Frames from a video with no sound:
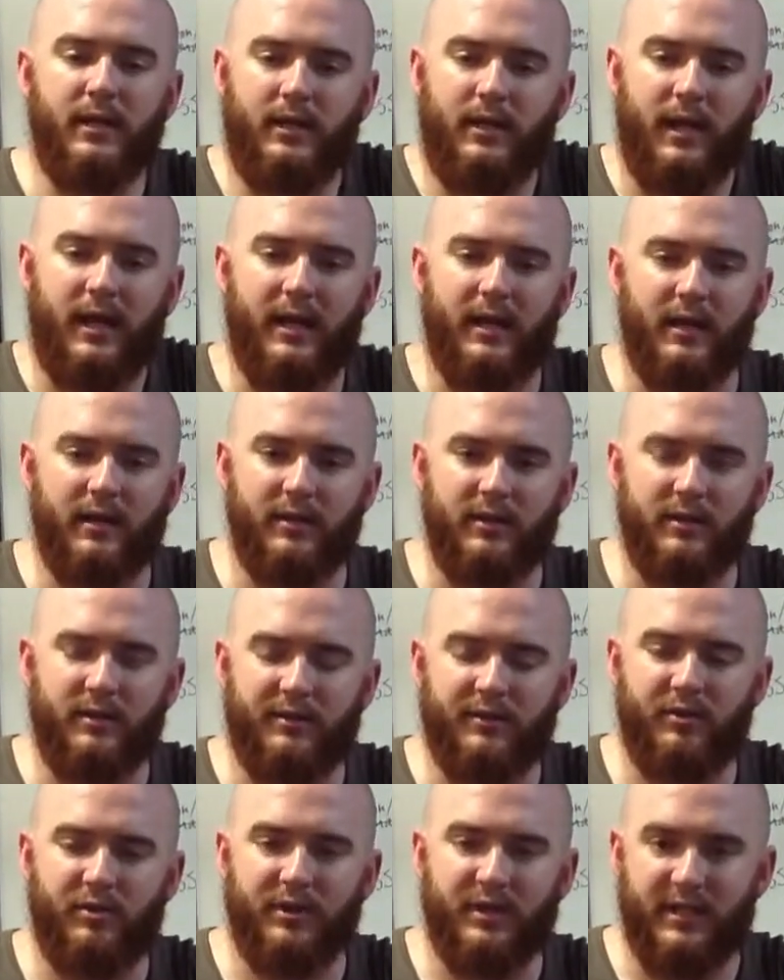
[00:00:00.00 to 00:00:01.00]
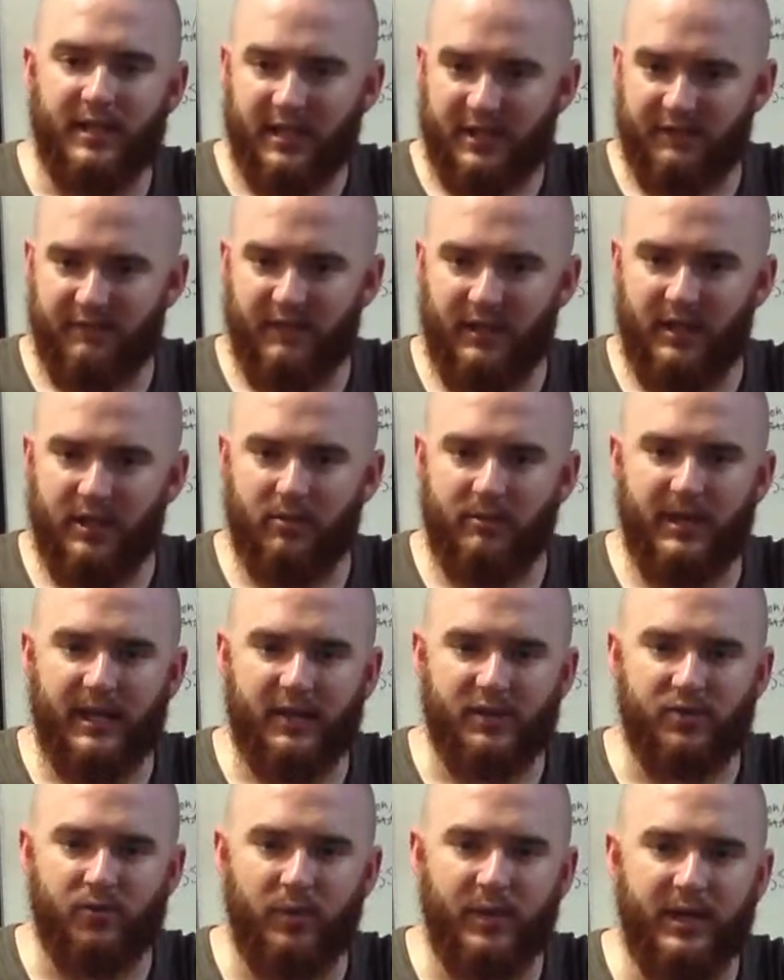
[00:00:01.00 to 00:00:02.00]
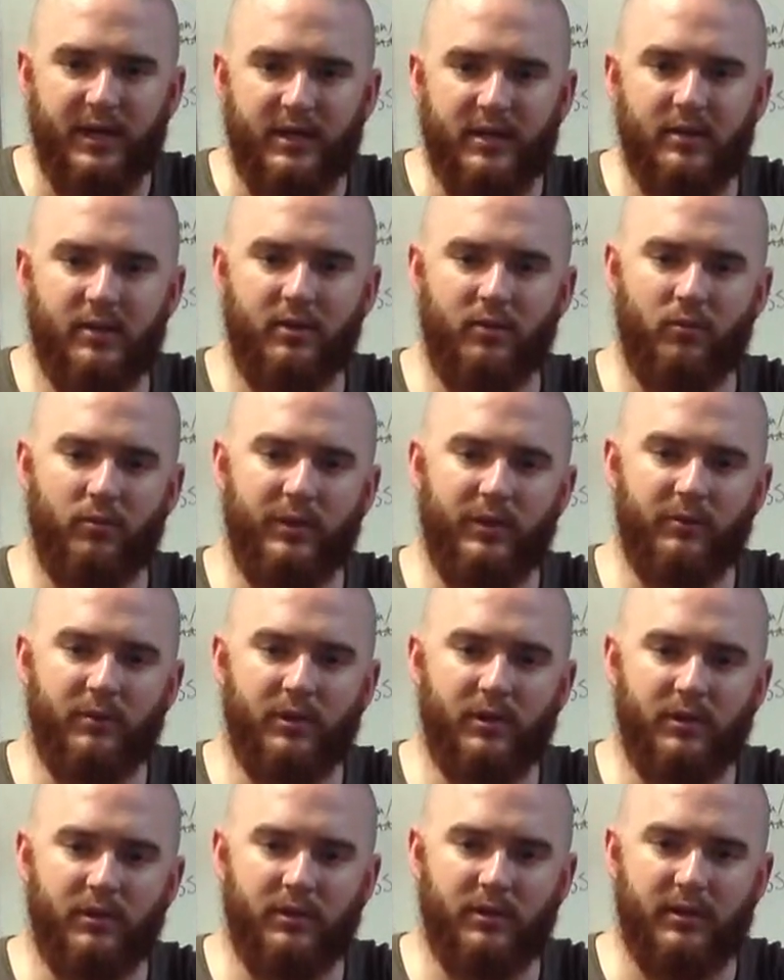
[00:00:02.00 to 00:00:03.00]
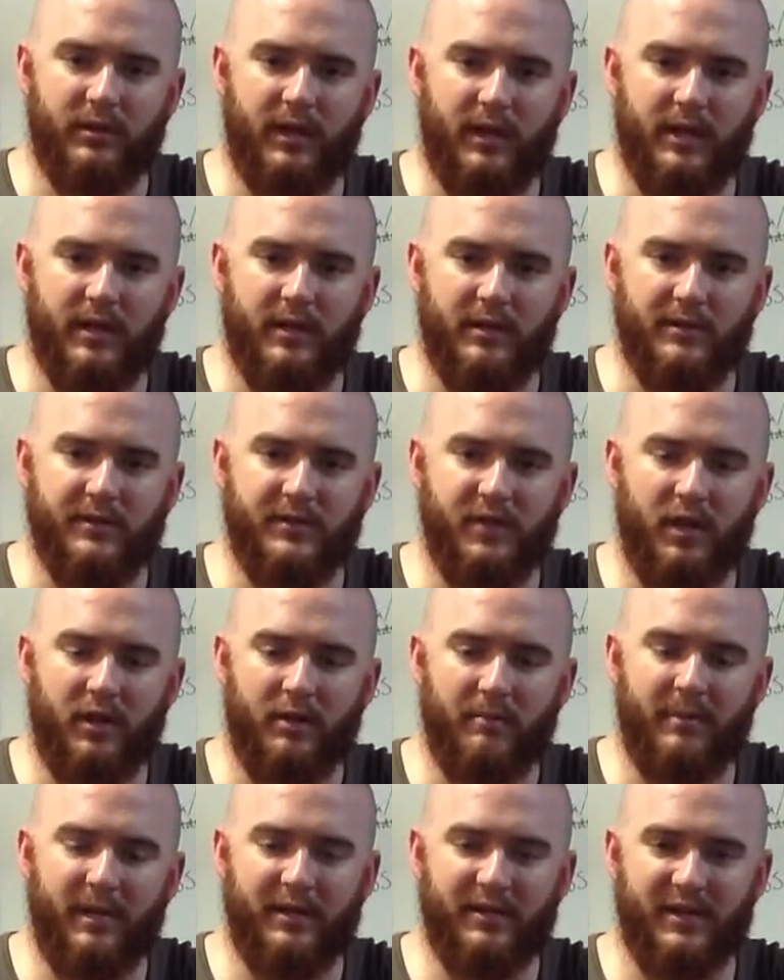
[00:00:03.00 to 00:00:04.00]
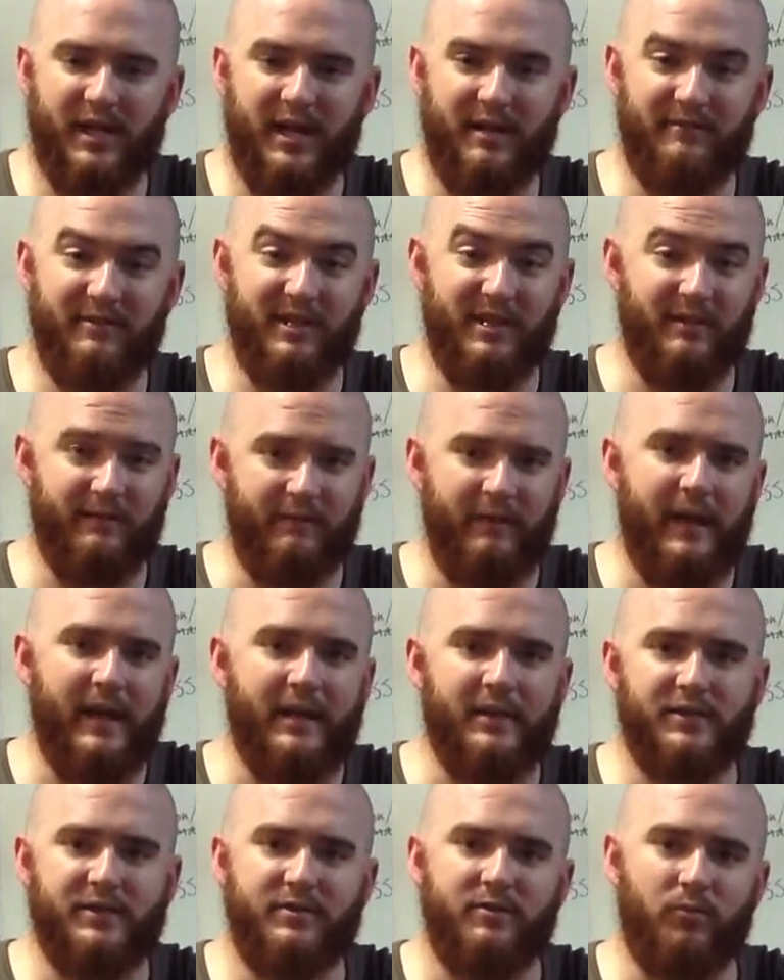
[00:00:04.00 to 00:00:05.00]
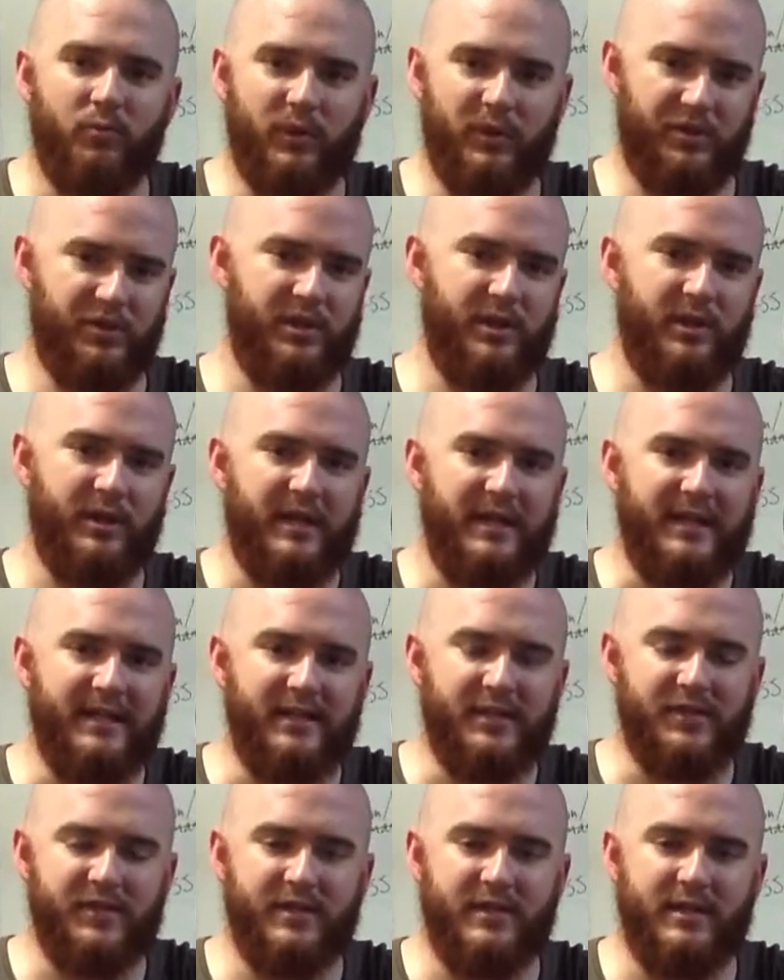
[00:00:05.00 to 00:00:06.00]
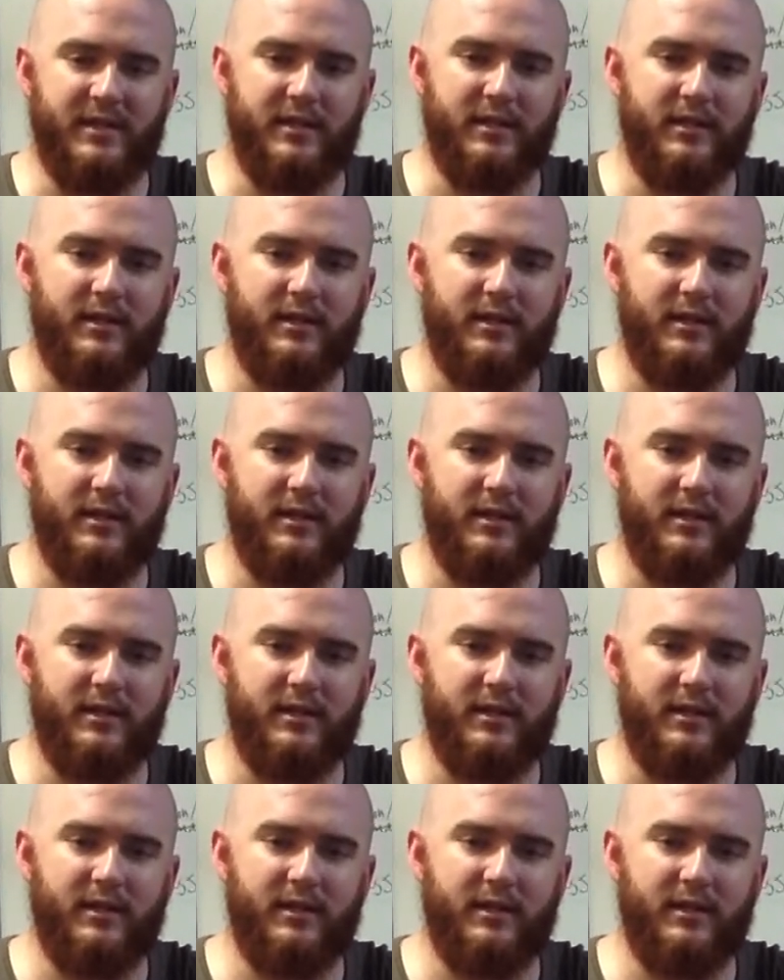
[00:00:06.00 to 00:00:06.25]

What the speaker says: And during the next video next week, we will talk about kind of an advanced wheelchair EDC,